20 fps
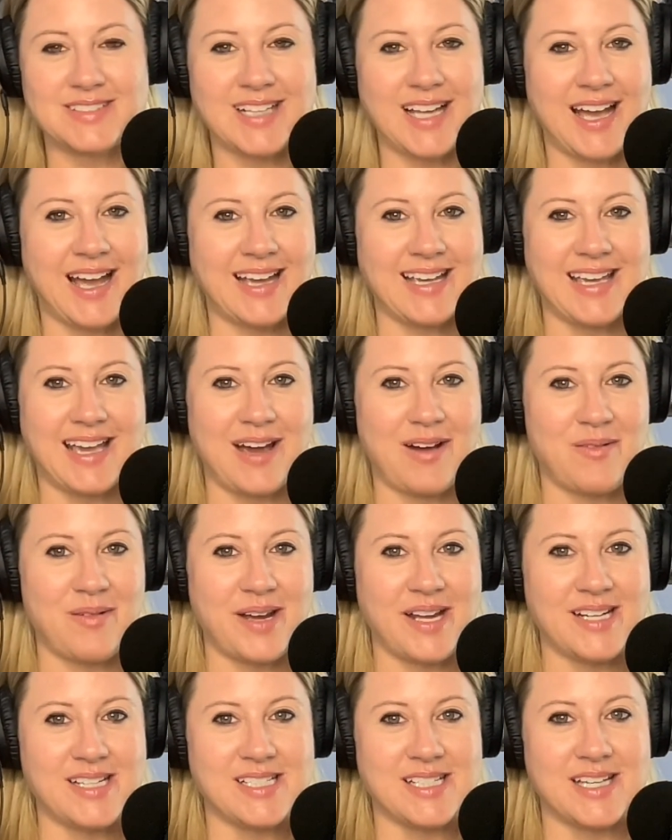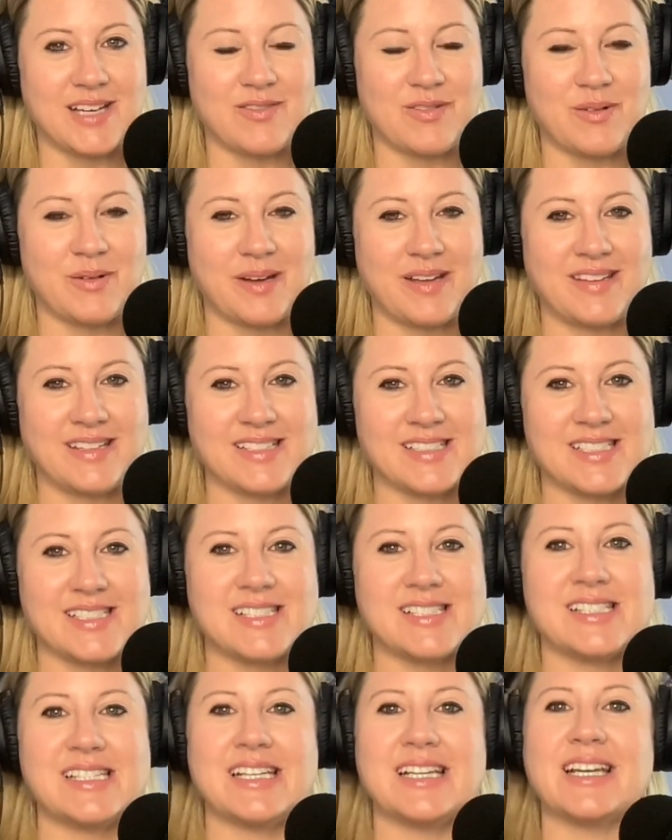I can't wait to give away these
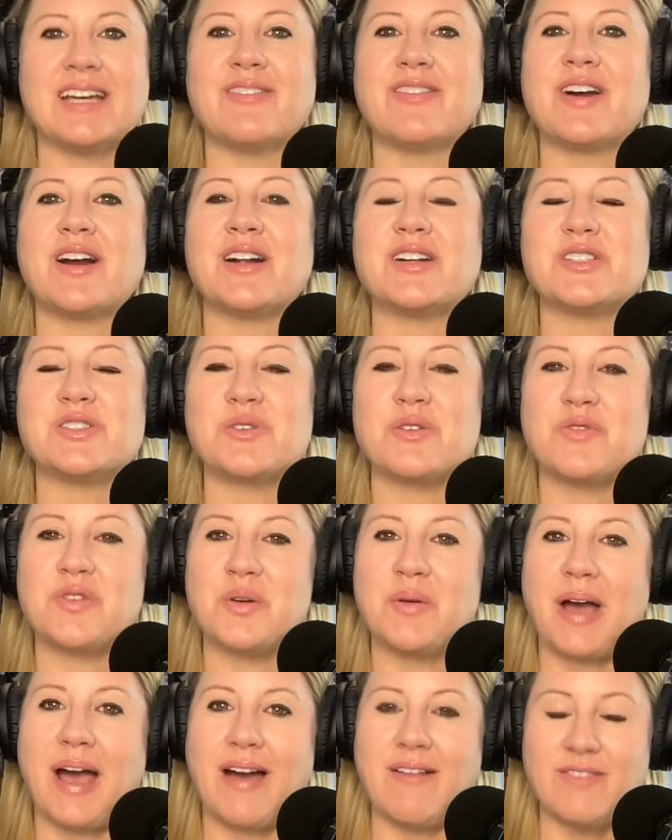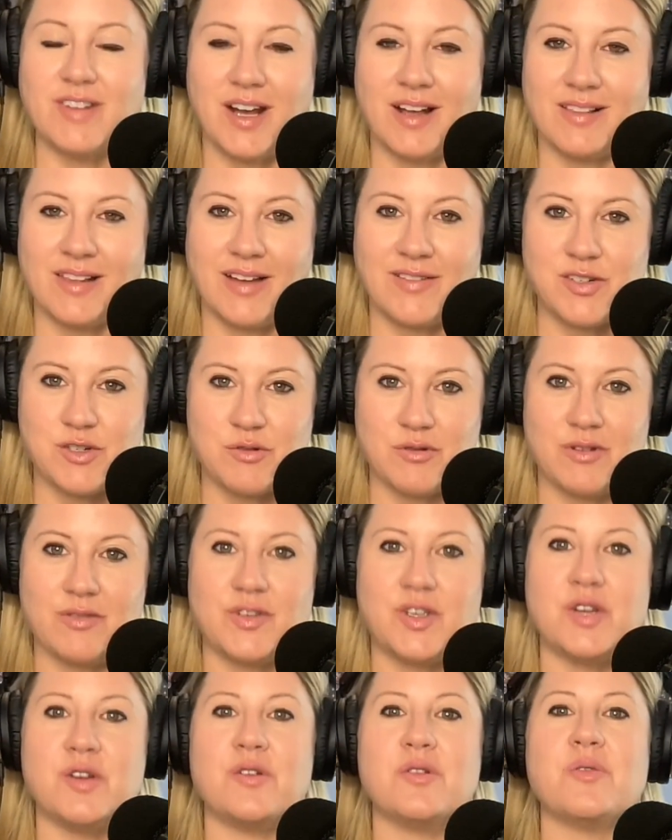Disney gift cards. So if you have not left a
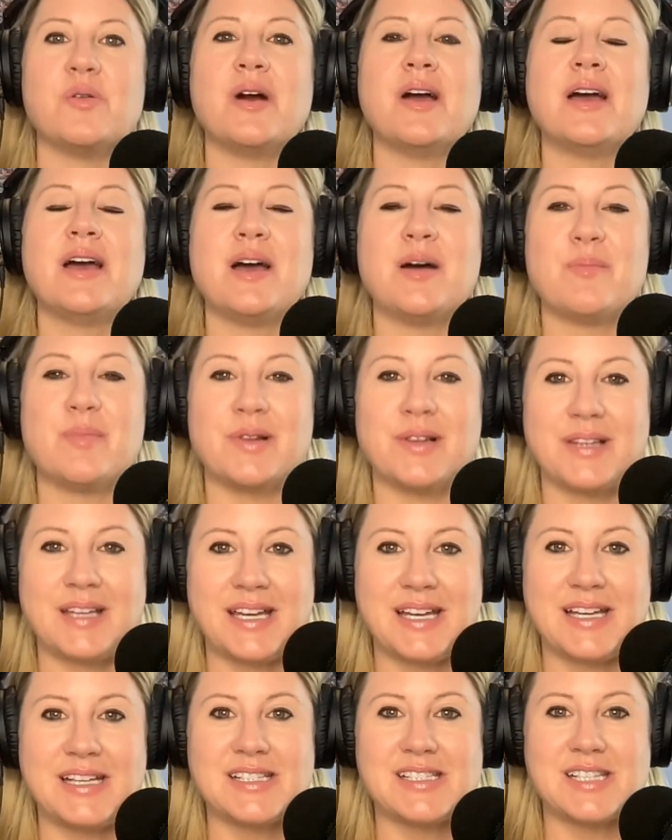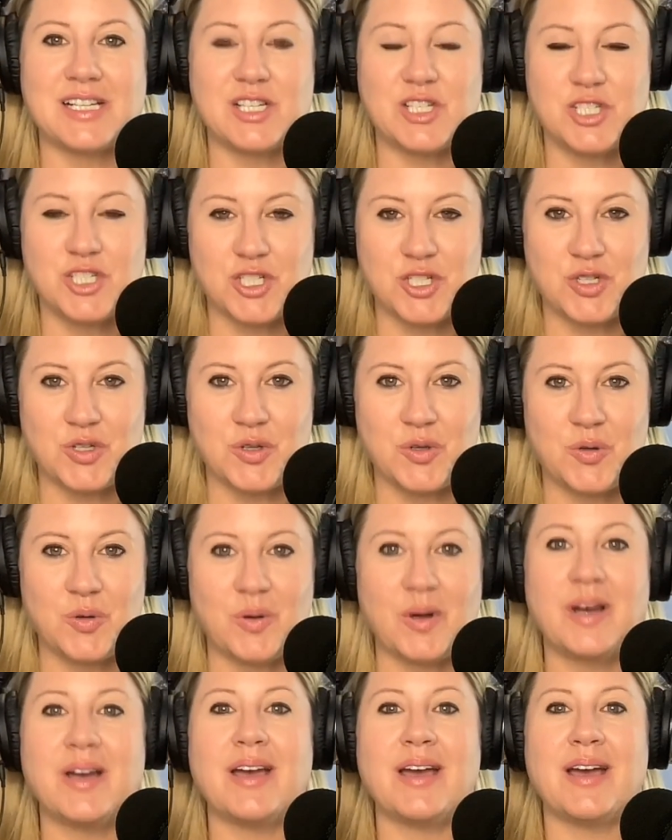review, please
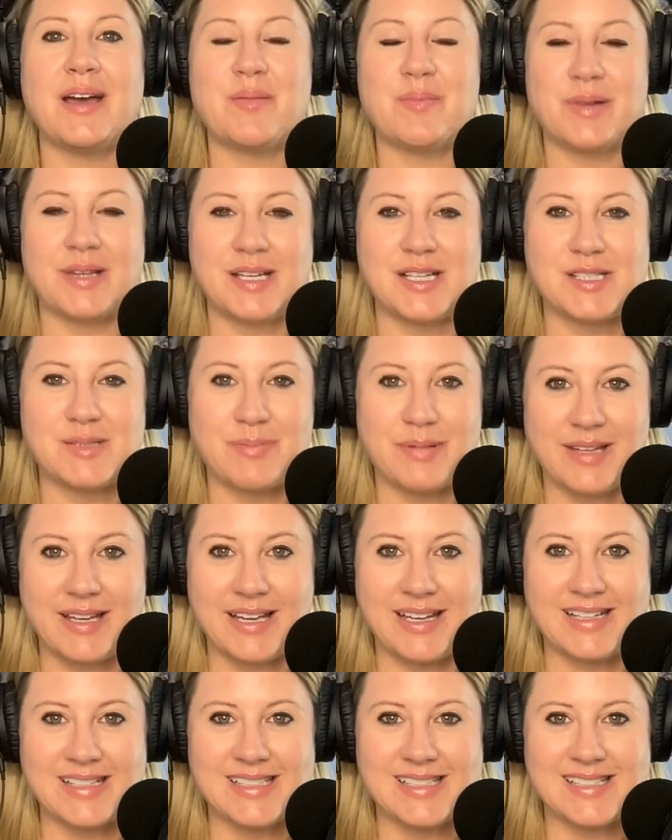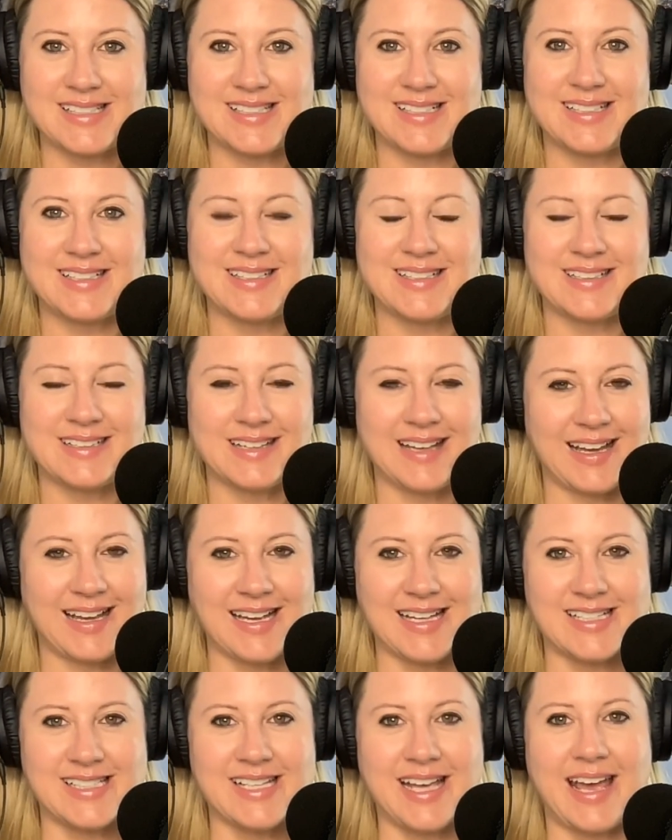do. Please, please. Like
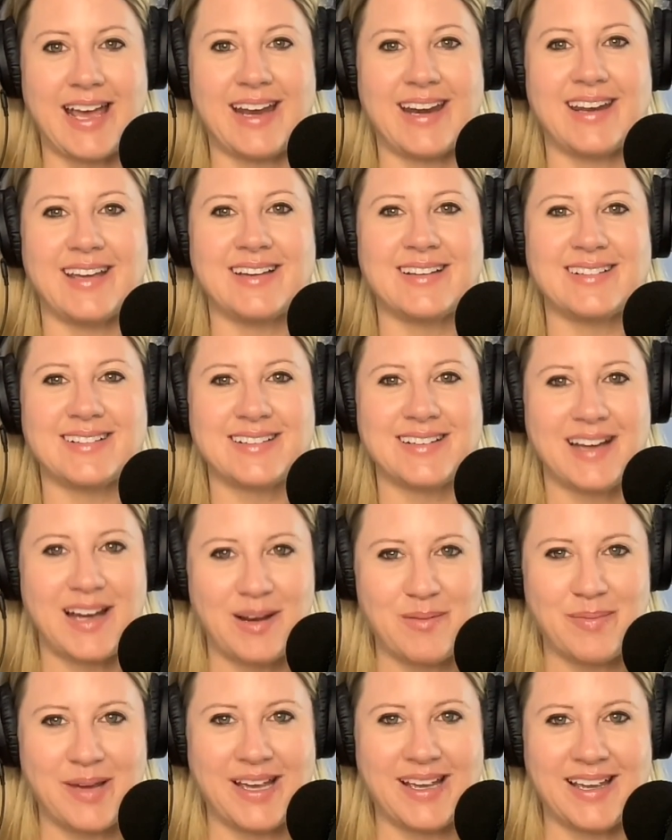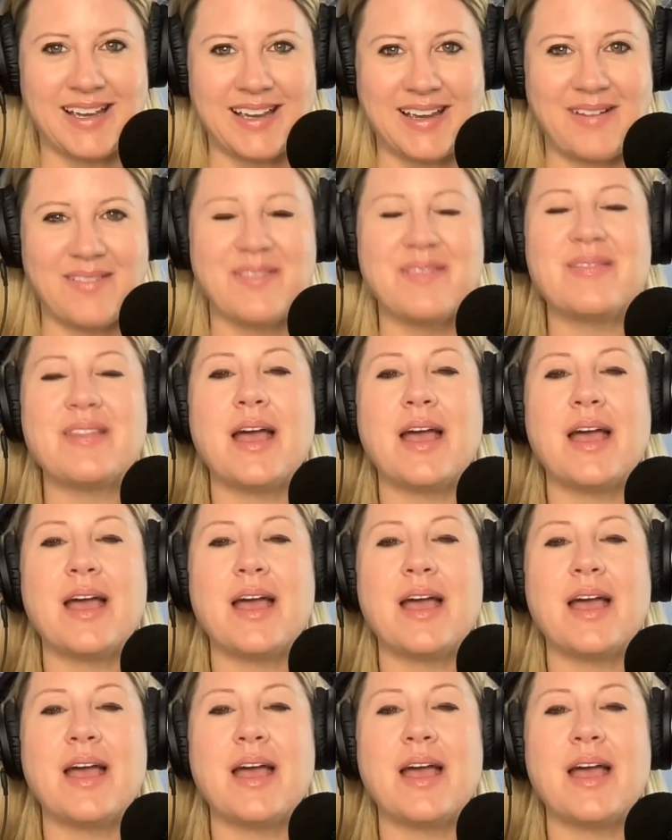I said, I'm begging you.